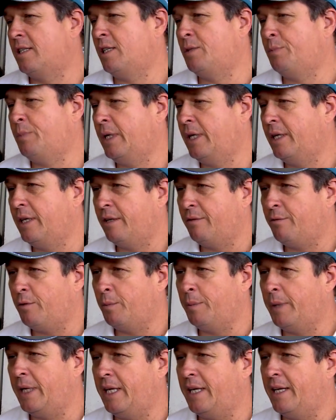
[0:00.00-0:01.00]
He's been here for
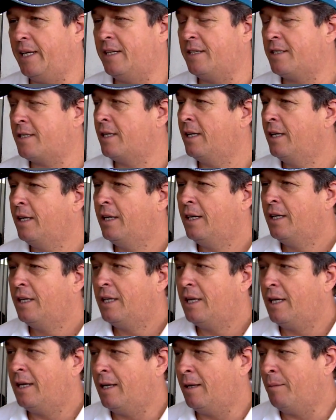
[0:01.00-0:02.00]
many years.
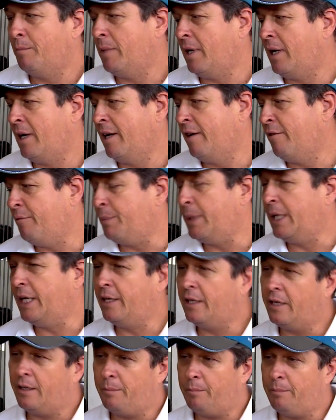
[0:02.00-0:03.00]
I have been
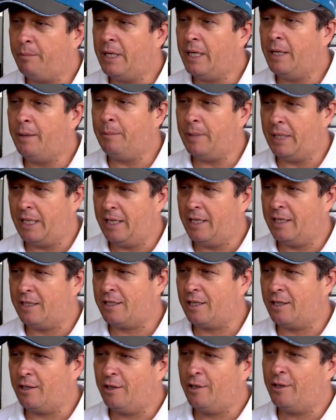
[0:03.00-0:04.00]
here many, many years
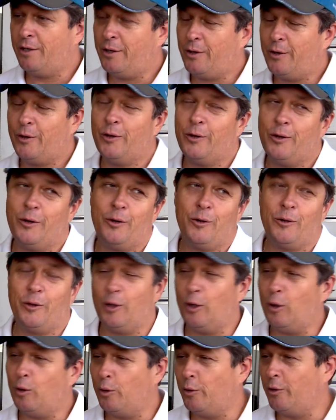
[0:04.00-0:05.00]
ago on the
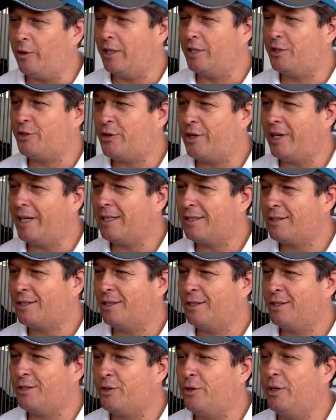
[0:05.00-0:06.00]
old racetrack, so
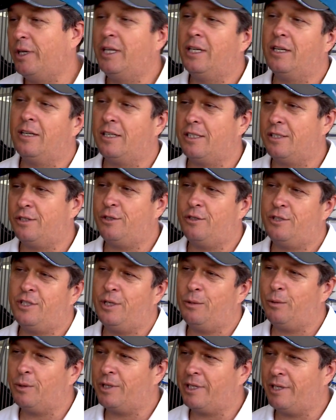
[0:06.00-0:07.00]
it's really nice to
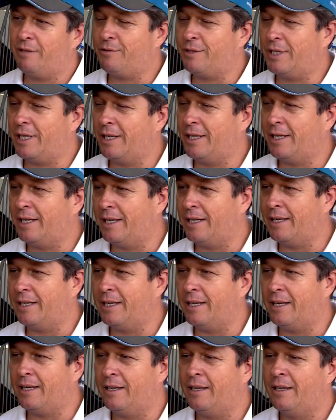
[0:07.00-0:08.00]
see what they've done, and
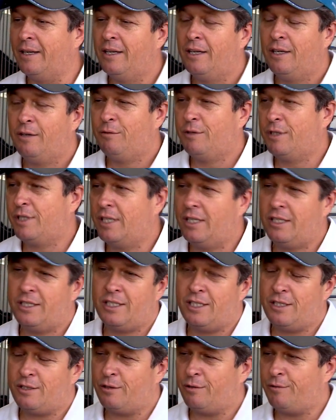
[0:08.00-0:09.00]

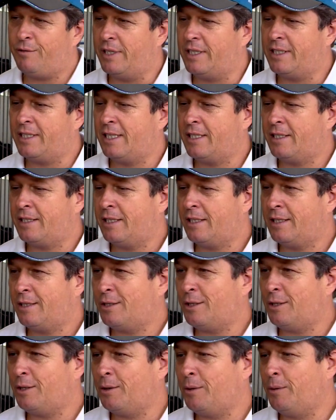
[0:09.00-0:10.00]
facilities are fantastic.
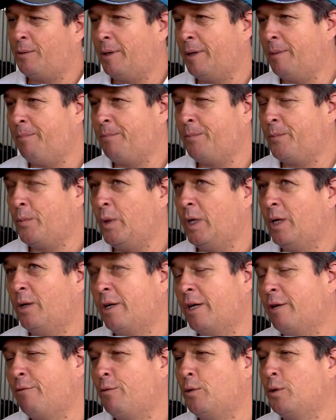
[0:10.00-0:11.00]
So we're
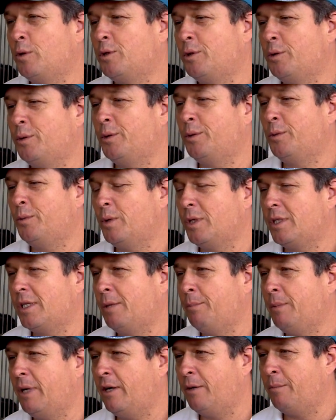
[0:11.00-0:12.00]
looking forward to
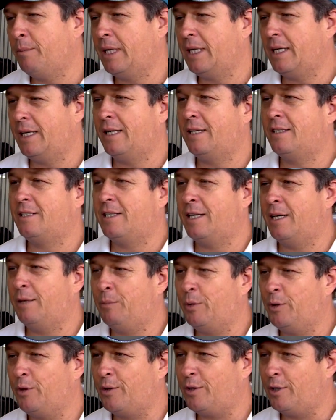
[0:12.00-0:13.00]
Whisky Baron making his
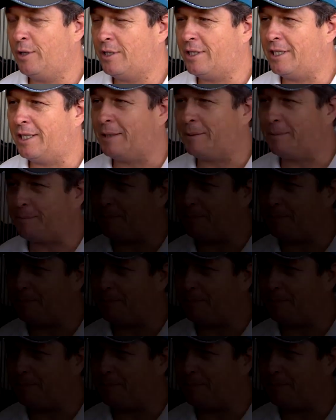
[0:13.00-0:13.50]
debut on Thursday.